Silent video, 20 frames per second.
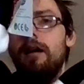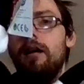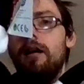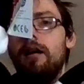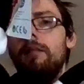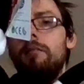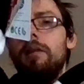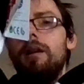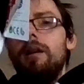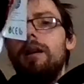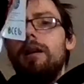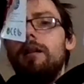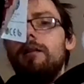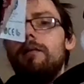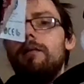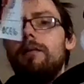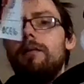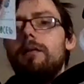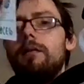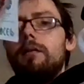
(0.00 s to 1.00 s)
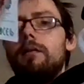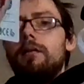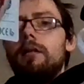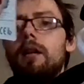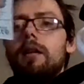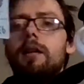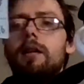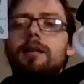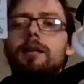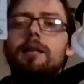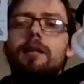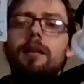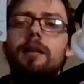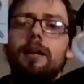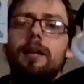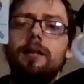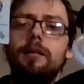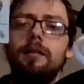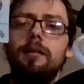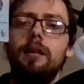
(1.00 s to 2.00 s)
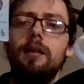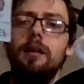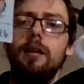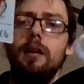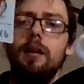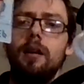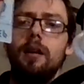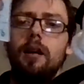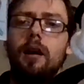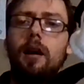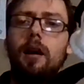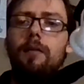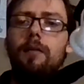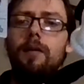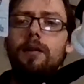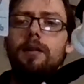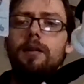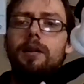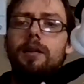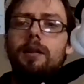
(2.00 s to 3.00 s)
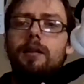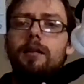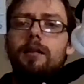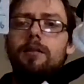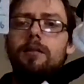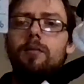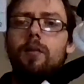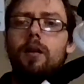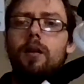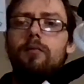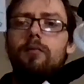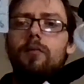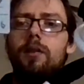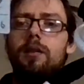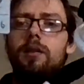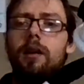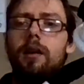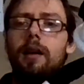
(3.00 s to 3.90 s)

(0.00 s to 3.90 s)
I believe, unless there's others in this one which